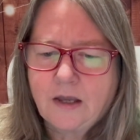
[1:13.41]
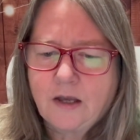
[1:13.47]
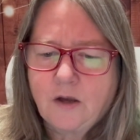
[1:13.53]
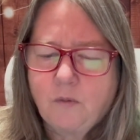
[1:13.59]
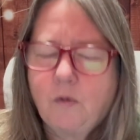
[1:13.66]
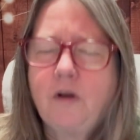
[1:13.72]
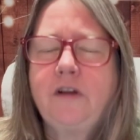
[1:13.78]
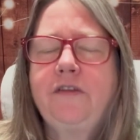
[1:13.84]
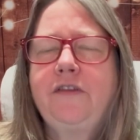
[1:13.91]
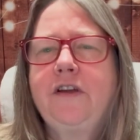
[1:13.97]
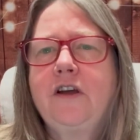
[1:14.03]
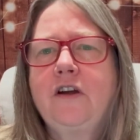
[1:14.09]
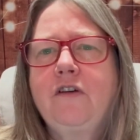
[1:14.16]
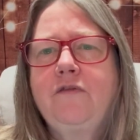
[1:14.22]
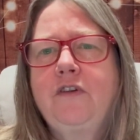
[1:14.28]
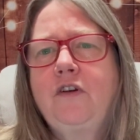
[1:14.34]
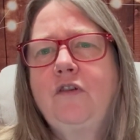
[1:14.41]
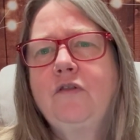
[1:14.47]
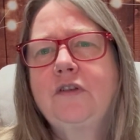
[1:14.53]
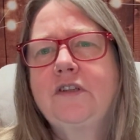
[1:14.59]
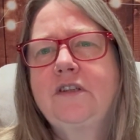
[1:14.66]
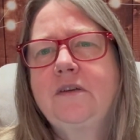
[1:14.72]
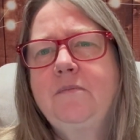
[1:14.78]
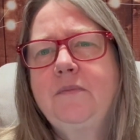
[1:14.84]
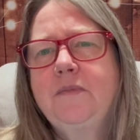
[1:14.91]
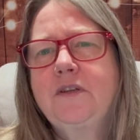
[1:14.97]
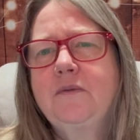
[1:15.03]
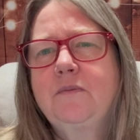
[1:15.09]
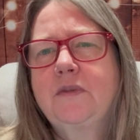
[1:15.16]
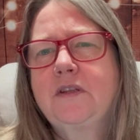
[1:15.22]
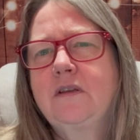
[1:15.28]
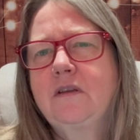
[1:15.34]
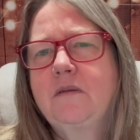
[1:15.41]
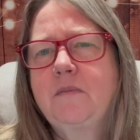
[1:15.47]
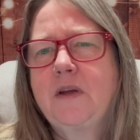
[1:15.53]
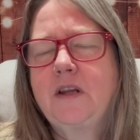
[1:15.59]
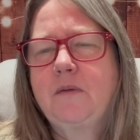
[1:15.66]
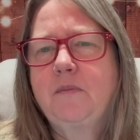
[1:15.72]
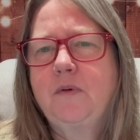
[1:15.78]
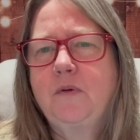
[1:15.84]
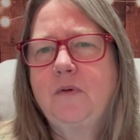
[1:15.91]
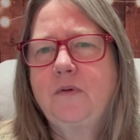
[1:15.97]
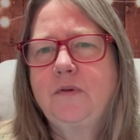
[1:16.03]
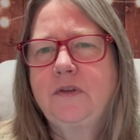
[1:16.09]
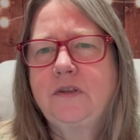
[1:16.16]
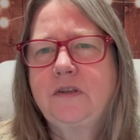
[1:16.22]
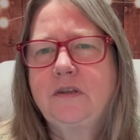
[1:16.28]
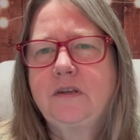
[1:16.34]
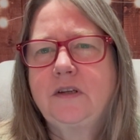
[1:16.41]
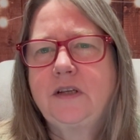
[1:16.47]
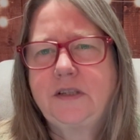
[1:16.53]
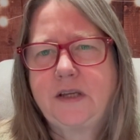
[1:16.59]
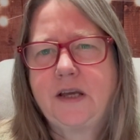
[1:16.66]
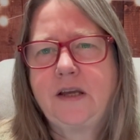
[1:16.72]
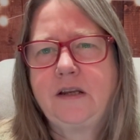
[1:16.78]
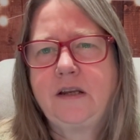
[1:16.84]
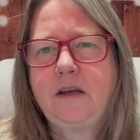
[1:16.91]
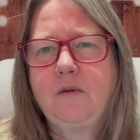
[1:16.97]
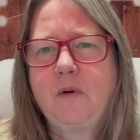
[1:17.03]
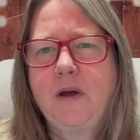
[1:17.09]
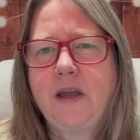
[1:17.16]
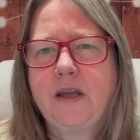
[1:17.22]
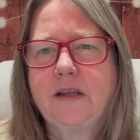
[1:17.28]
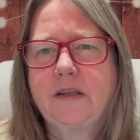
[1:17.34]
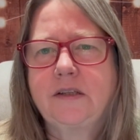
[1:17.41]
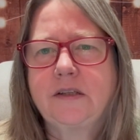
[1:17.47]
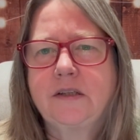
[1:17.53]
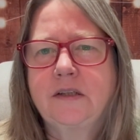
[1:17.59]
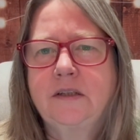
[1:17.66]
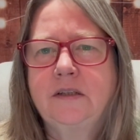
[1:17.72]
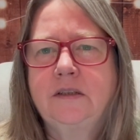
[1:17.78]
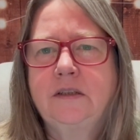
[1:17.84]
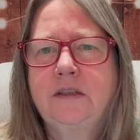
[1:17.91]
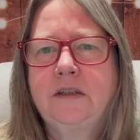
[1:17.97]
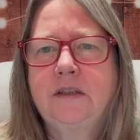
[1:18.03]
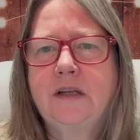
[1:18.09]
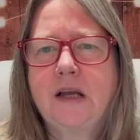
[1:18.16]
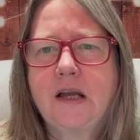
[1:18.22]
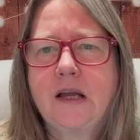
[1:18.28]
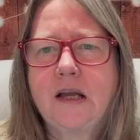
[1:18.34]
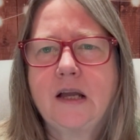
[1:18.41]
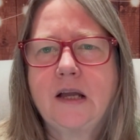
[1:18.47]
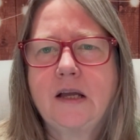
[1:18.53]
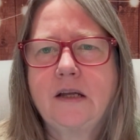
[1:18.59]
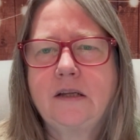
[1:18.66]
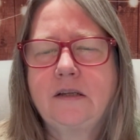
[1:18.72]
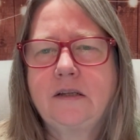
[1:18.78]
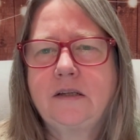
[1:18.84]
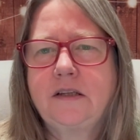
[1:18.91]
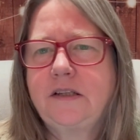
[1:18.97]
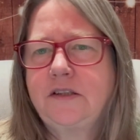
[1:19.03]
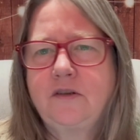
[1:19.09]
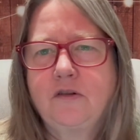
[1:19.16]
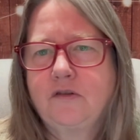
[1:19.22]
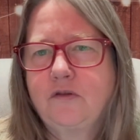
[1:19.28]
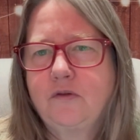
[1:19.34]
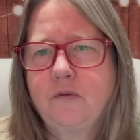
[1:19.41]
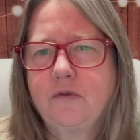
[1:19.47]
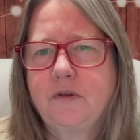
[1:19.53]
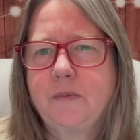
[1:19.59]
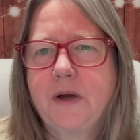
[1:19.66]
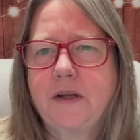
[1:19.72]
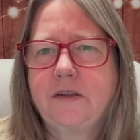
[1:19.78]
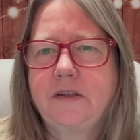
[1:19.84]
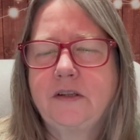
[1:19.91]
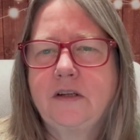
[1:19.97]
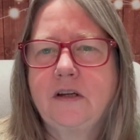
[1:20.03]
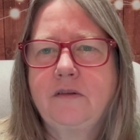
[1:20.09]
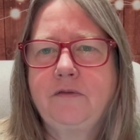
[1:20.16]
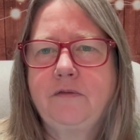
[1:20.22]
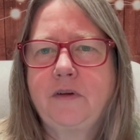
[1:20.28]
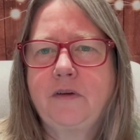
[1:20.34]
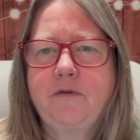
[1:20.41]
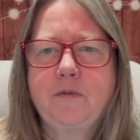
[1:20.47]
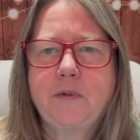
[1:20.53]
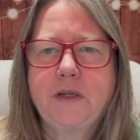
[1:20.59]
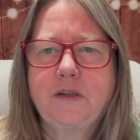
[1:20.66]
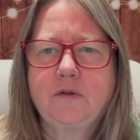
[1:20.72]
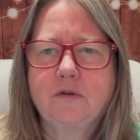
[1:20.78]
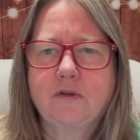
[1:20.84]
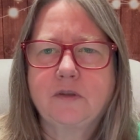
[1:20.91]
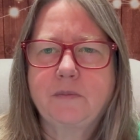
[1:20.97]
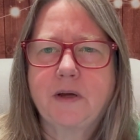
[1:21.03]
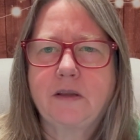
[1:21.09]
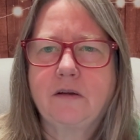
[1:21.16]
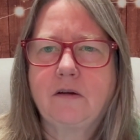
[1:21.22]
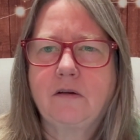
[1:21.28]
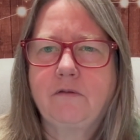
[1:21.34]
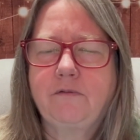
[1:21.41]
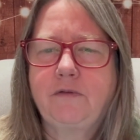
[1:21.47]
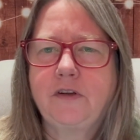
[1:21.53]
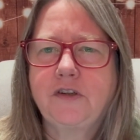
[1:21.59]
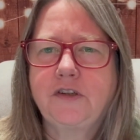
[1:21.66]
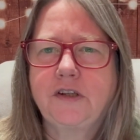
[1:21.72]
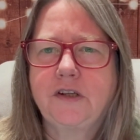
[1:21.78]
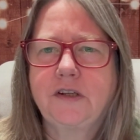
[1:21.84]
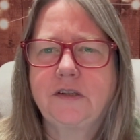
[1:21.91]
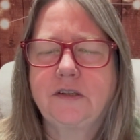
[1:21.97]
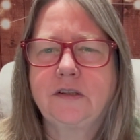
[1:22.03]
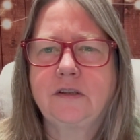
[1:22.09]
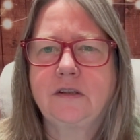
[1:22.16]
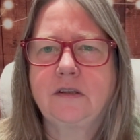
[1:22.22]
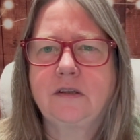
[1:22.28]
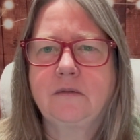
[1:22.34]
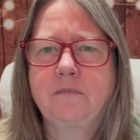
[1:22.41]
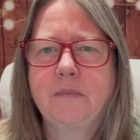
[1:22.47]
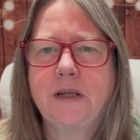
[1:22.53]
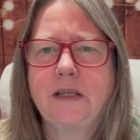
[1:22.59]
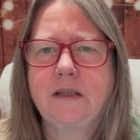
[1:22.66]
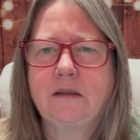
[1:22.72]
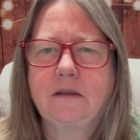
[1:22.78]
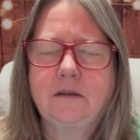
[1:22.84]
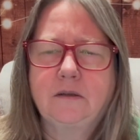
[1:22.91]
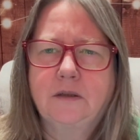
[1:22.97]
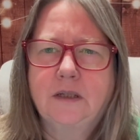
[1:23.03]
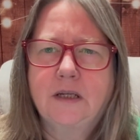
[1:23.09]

One of the overlooked symptoms of the menopause is gaining weight, and it's not talked about enough. Everybody talks about the hot flushes and the mental